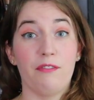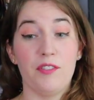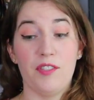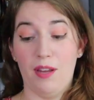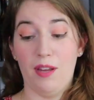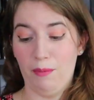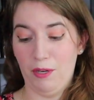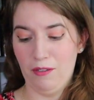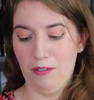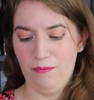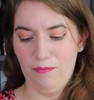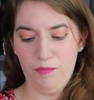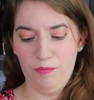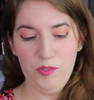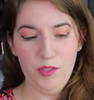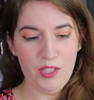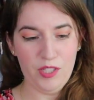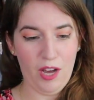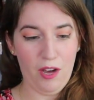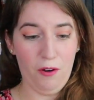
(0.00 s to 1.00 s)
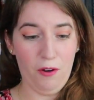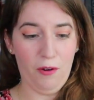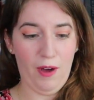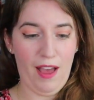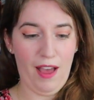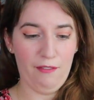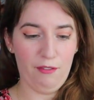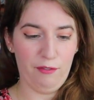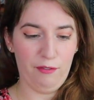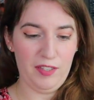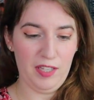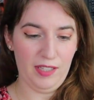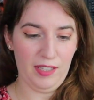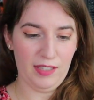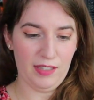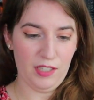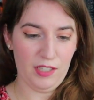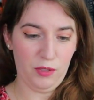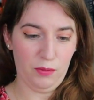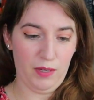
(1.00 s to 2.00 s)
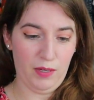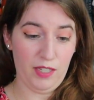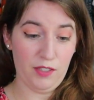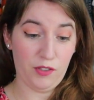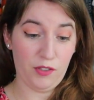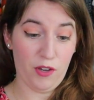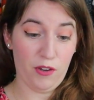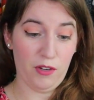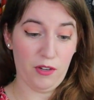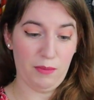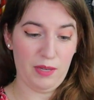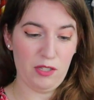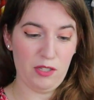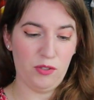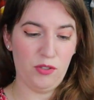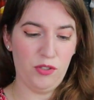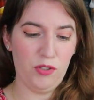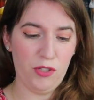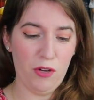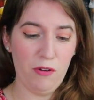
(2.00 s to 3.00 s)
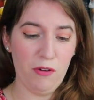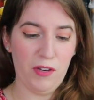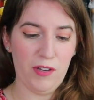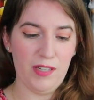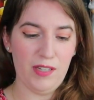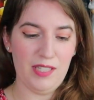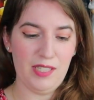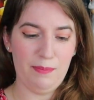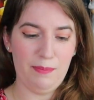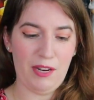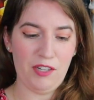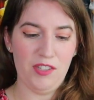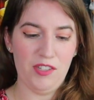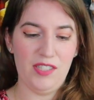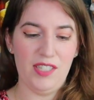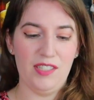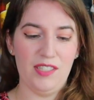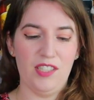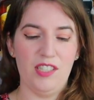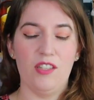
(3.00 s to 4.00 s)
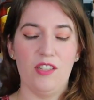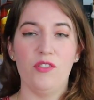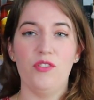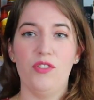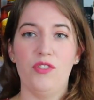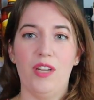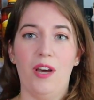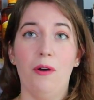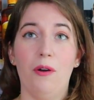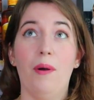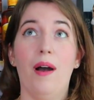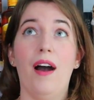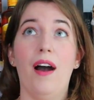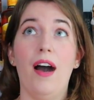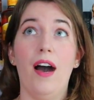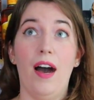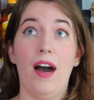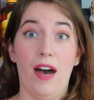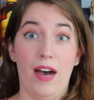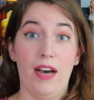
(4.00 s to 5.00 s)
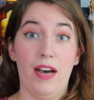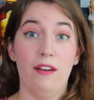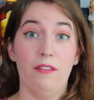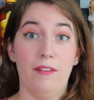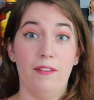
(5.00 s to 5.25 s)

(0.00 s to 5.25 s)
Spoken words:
for summer. So I have a feeling this one is going to be so good, especially since it is so hot